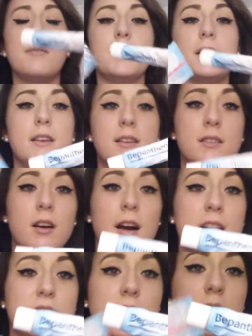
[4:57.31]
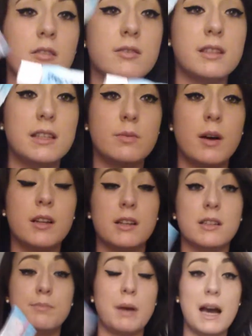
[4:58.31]
because I actually lost this one
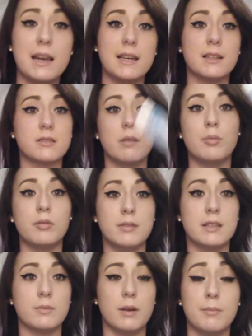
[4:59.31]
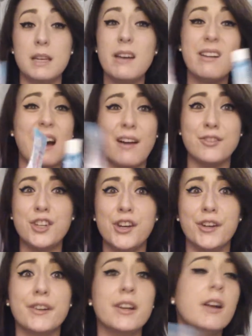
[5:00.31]
and panicked, so I bought this one, but now I have
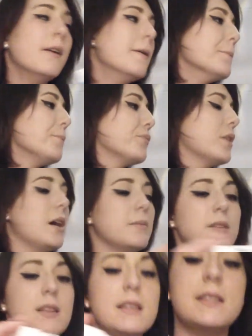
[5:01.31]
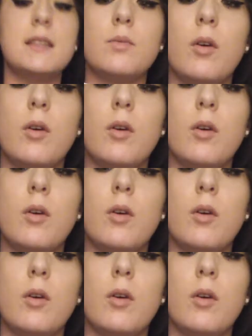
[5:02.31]
two. So this is